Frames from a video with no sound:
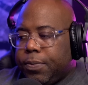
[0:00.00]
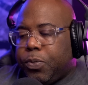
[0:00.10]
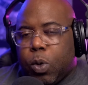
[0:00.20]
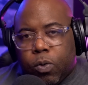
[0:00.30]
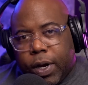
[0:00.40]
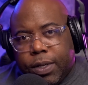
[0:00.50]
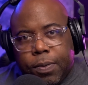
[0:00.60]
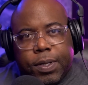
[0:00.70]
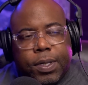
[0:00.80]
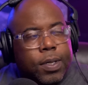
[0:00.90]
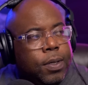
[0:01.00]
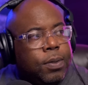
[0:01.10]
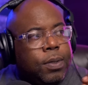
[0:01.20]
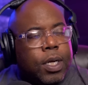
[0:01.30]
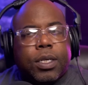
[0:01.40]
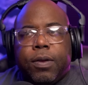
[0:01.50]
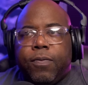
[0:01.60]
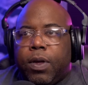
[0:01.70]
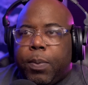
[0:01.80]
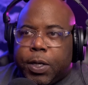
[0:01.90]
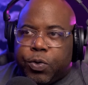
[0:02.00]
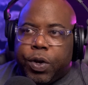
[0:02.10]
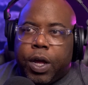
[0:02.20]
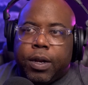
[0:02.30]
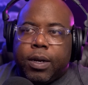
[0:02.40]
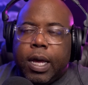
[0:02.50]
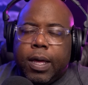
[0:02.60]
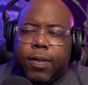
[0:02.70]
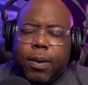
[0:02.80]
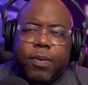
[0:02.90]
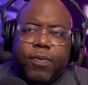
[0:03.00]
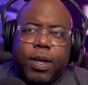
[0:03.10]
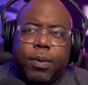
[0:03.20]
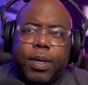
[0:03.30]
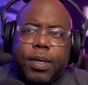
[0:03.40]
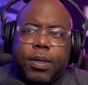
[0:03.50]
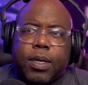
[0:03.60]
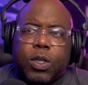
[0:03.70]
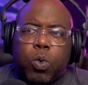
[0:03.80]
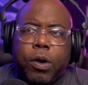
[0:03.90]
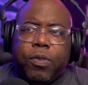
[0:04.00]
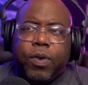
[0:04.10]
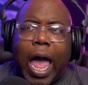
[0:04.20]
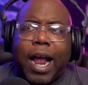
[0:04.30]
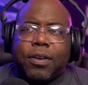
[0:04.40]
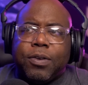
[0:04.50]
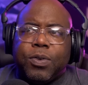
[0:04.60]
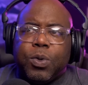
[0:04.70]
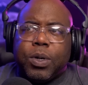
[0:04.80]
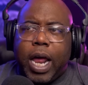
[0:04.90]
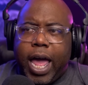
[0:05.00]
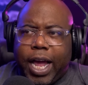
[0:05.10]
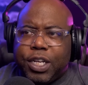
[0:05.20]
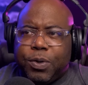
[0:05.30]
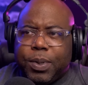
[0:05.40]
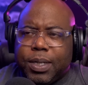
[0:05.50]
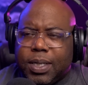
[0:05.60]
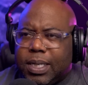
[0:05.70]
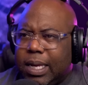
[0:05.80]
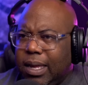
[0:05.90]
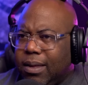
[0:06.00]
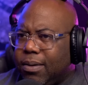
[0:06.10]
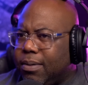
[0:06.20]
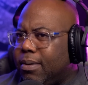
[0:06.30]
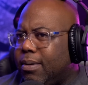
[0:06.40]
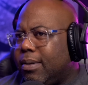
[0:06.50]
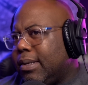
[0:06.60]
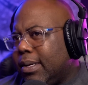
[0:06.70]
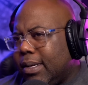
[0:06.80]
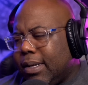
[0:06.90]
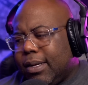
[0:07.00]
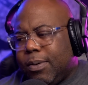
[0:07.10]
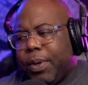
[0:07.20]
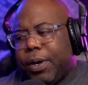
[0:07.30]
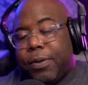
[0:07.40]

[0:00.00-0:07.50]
All right, so this is a suggestion via Patreon. The name of the video is 23 actors who can actually sing. Well, here,